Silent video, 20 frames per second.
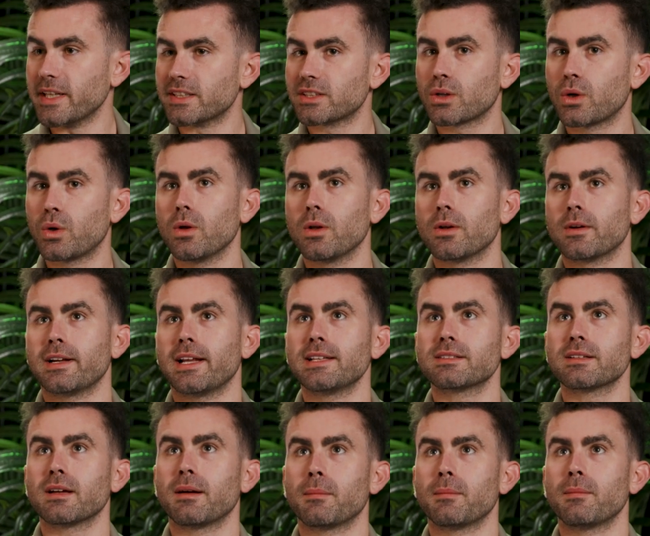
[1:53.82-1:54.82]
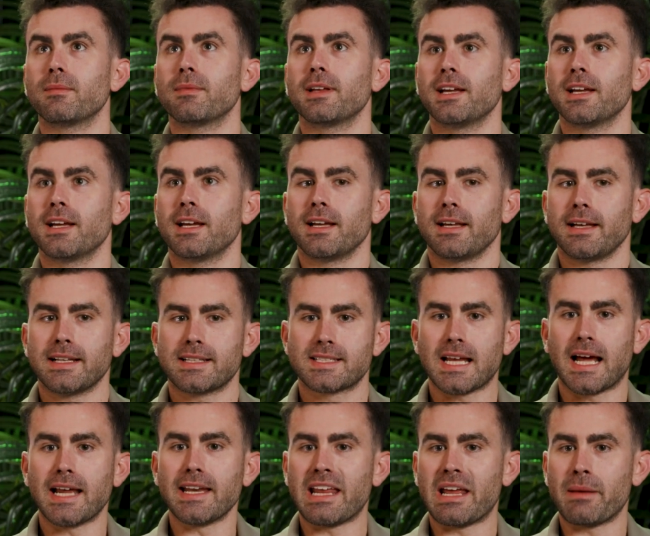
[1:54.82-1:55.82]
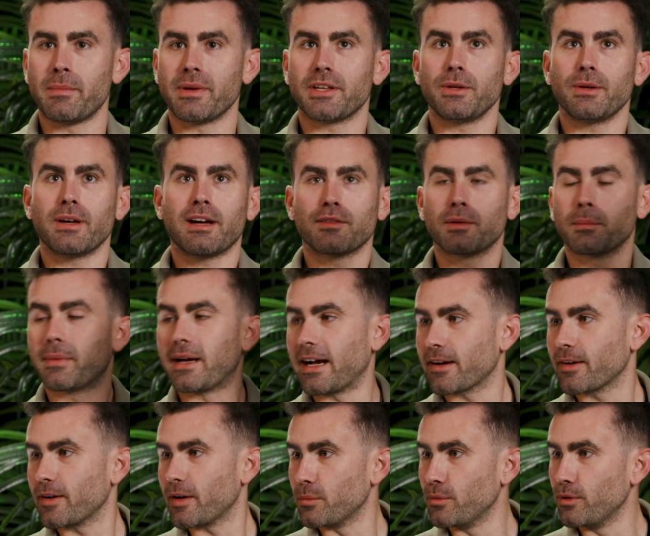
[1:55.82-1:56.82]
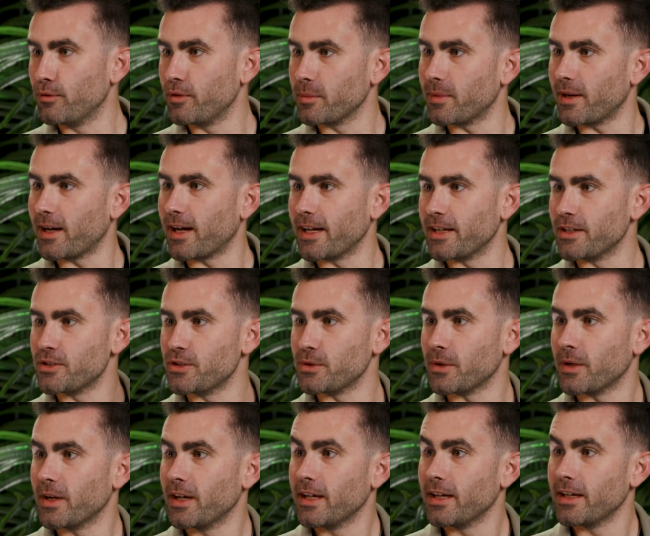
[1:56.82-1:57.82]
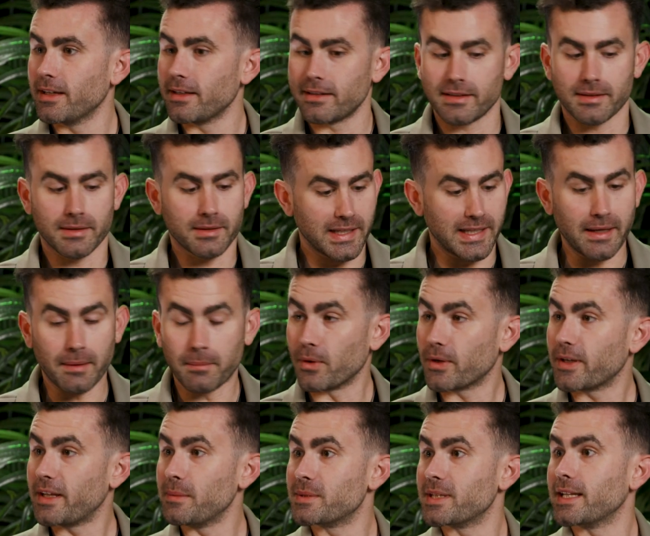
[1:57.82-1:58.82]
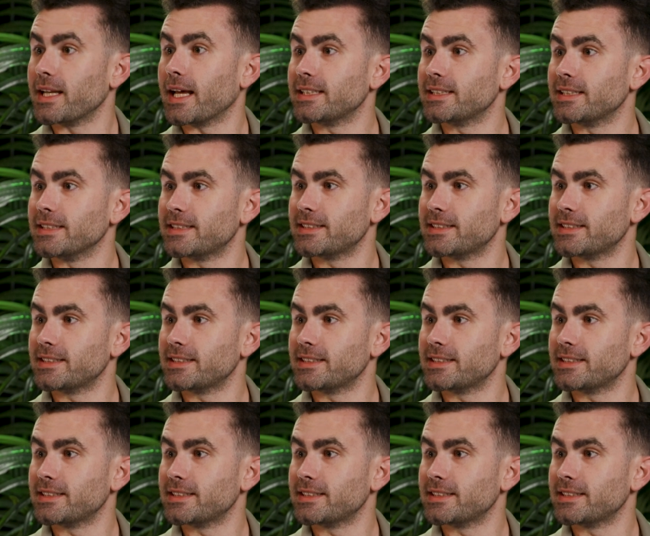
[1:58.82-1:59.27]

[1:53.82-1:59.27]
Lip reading: it's cooler. It ends up, it's dynamic. You have the background moving behind you. The gimbal keeps it nice and